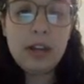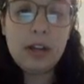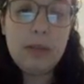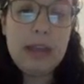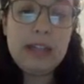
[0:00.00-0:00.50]
you're
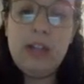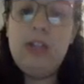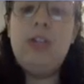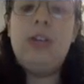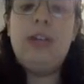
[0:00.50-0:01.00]
going to pay
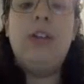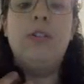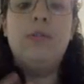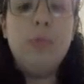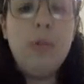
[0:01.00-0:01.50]
attention to your
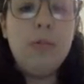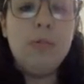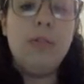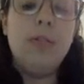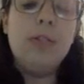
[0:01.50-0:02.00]
characters'
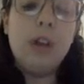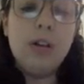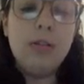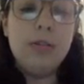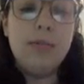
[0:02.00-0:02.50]
roles, their
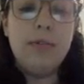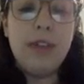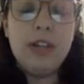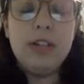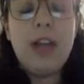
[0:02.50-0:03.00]
struggles, their
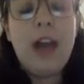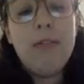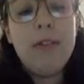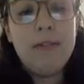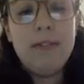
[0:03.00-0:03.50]
motivations,
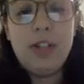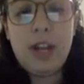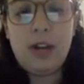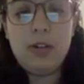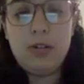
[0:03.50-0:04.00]
how they've
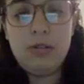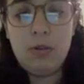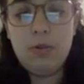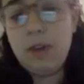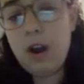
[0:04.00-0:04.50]
changed
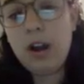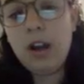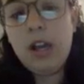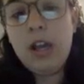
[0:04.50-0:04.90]
so far.